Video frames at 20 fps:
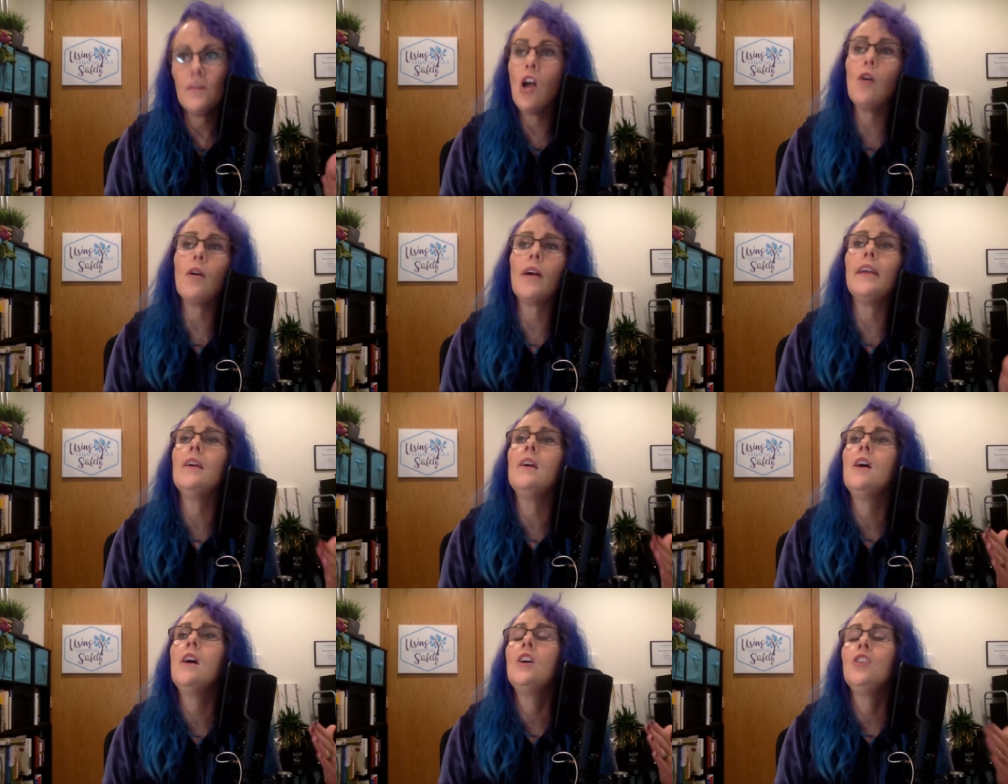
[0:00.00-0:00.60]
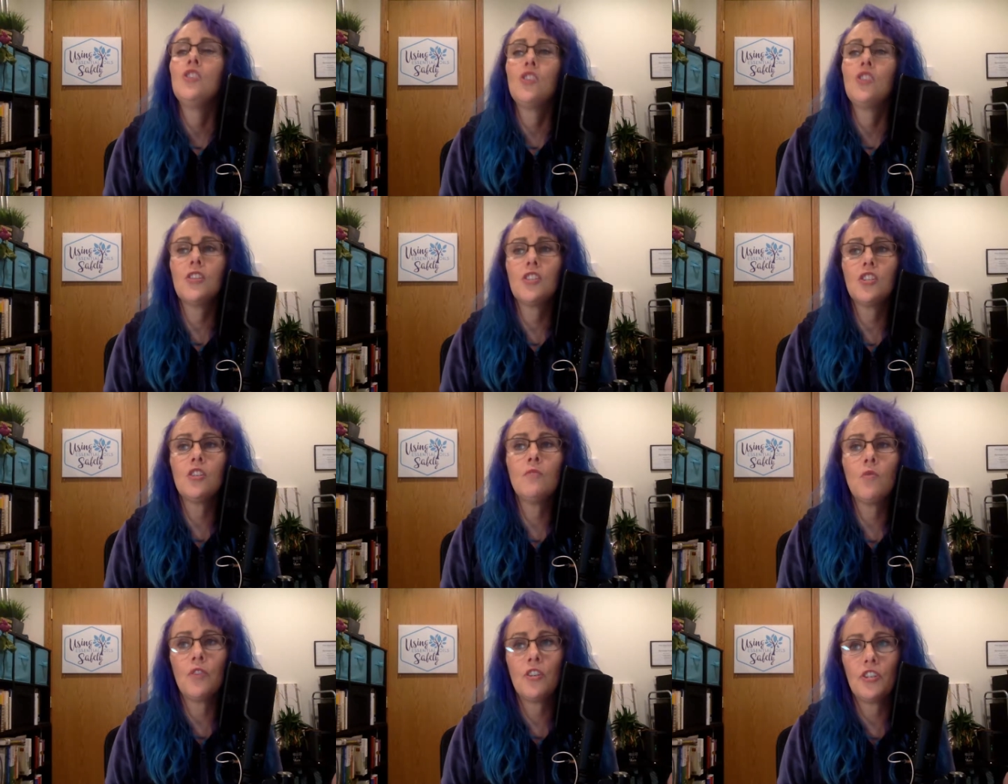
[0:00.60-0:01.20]
Okay, just
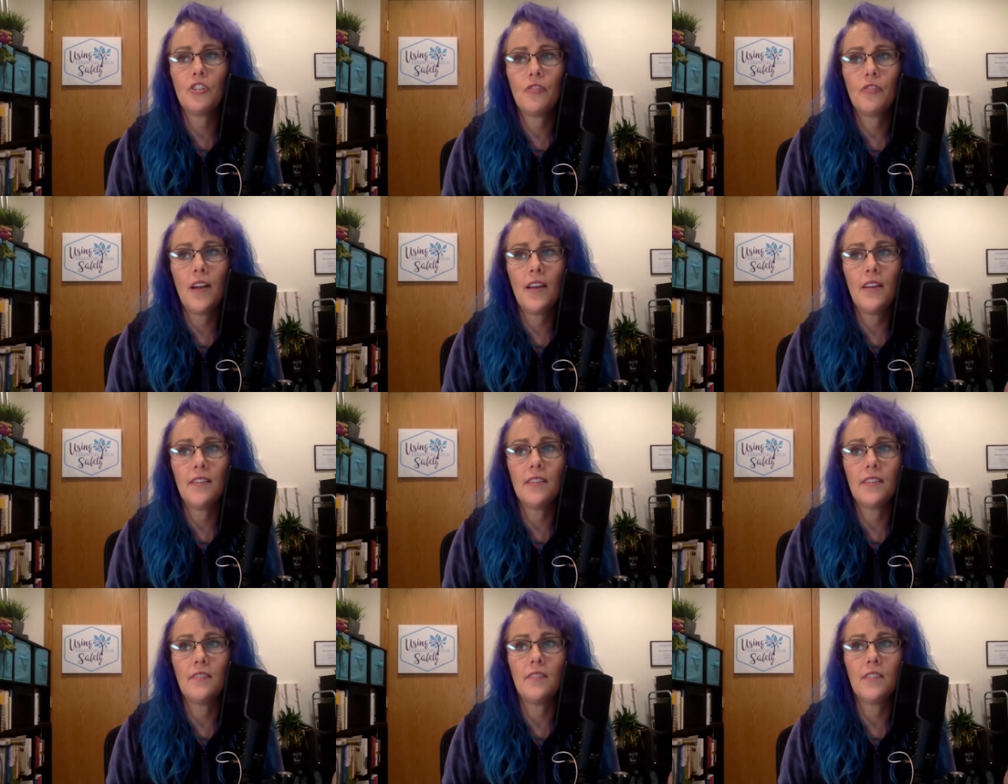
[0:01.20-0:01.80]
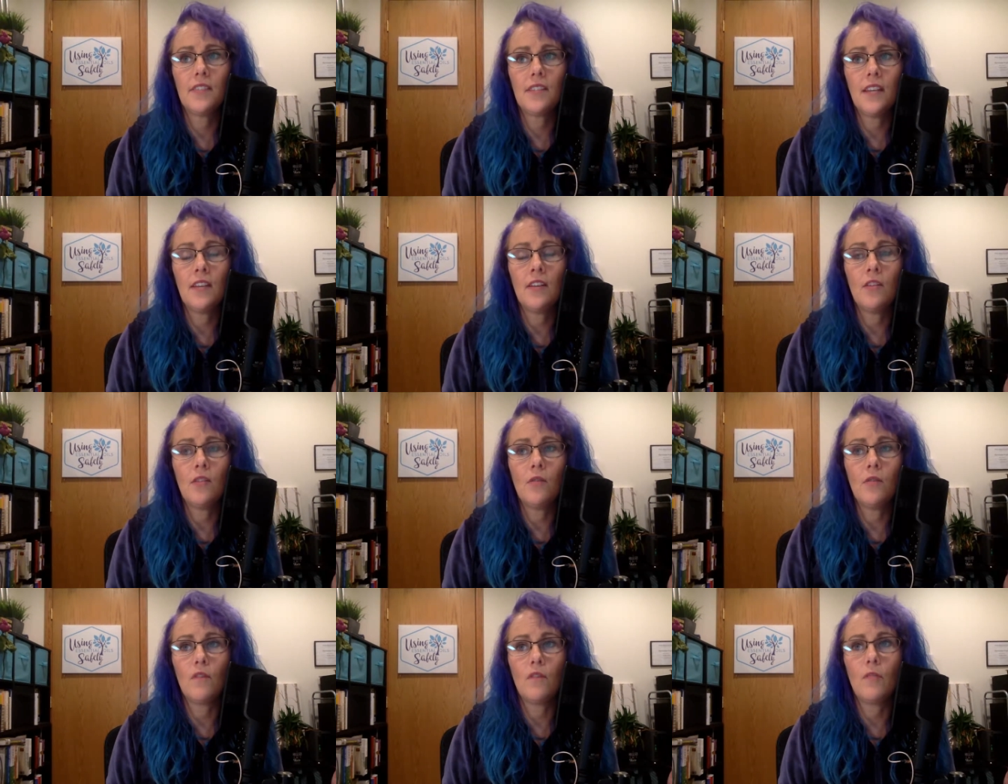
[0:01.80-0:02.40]
to moisturize the skin
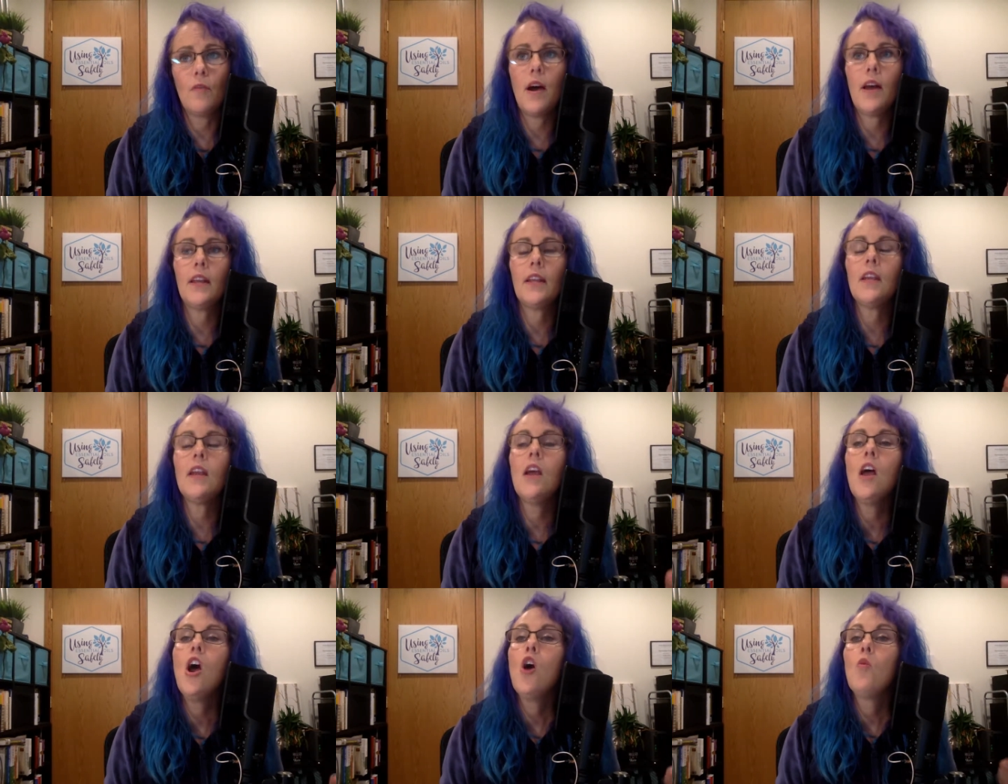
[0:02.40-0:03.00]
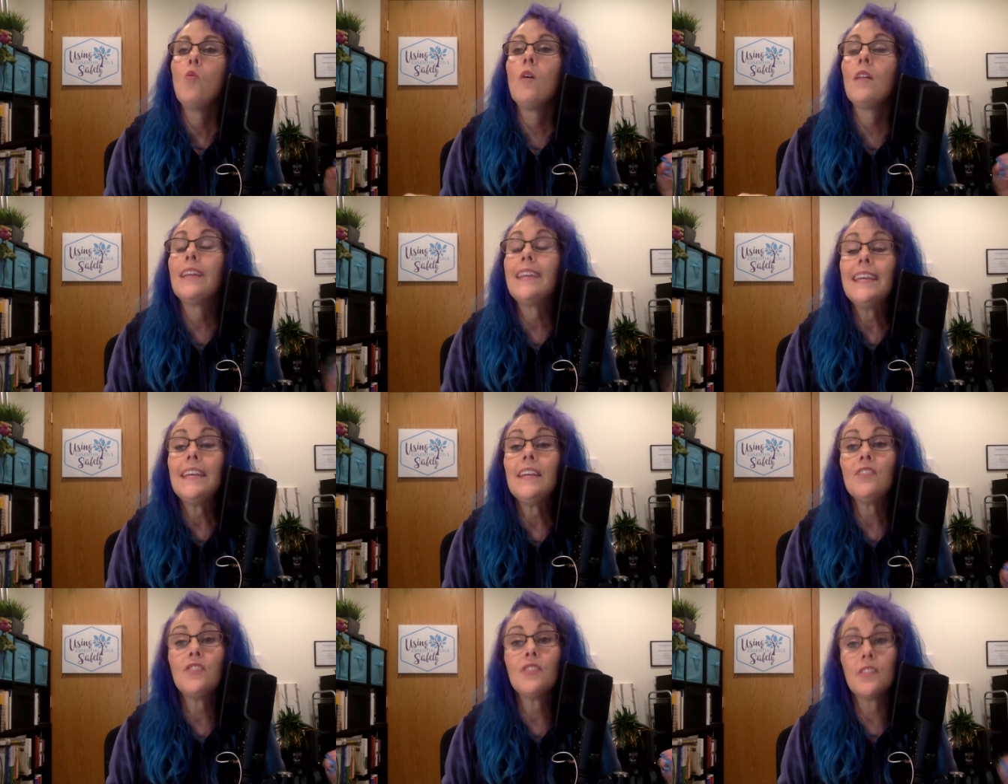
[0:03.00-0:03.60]
all over the body. Well,
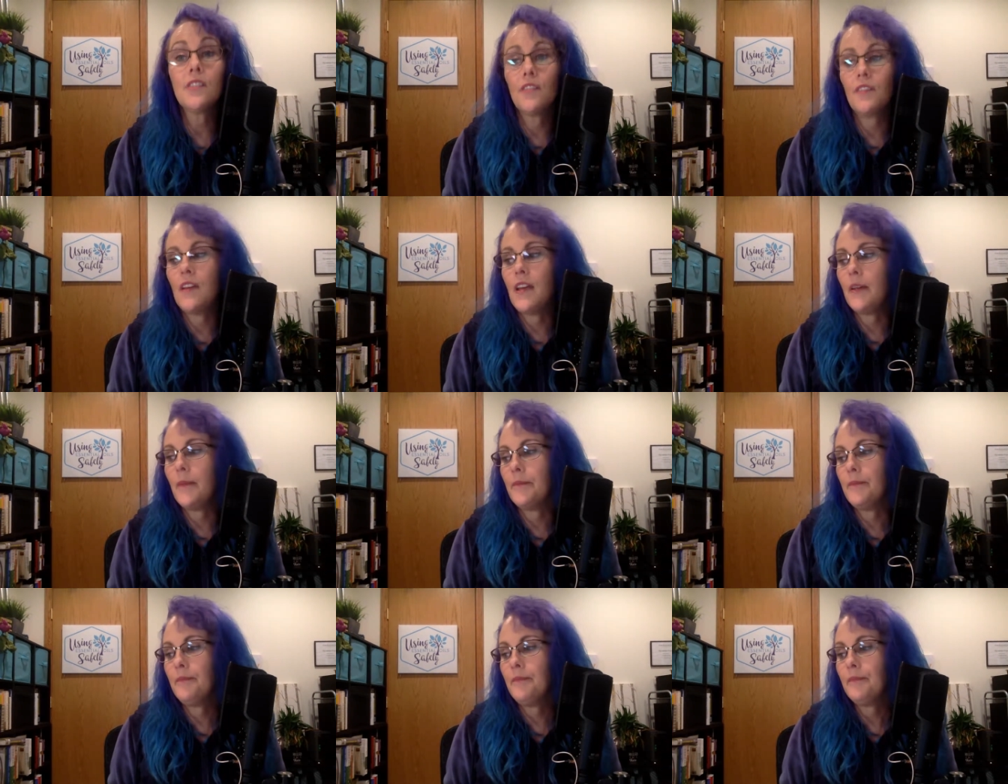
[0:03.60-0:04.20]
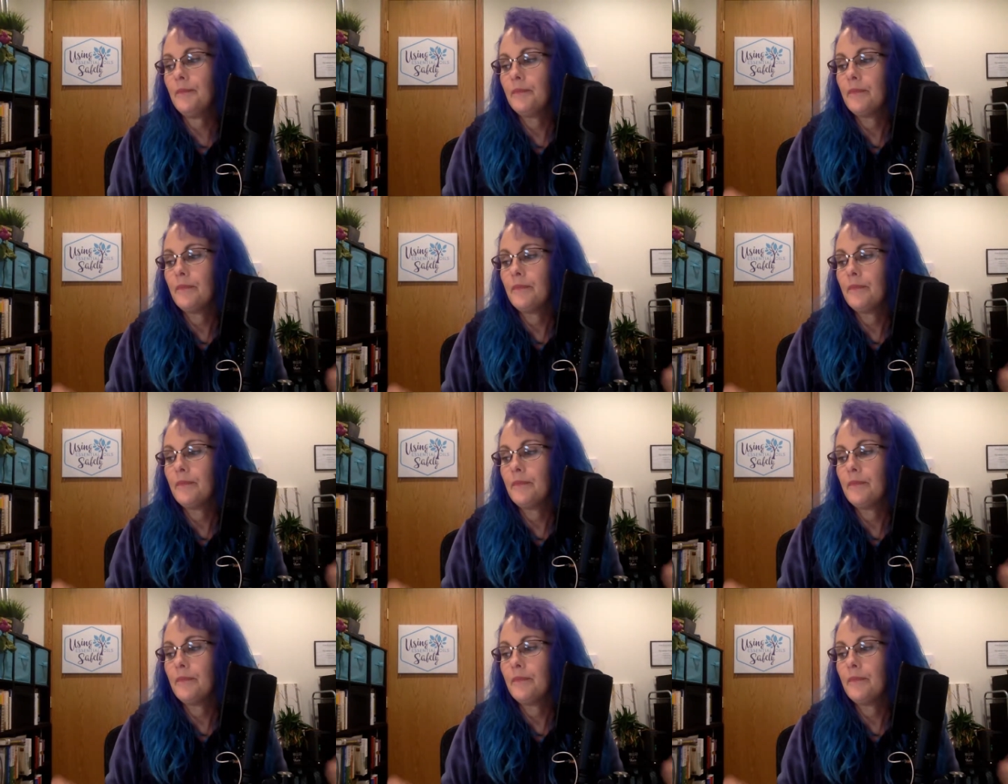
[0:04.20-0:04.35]
here's the thing.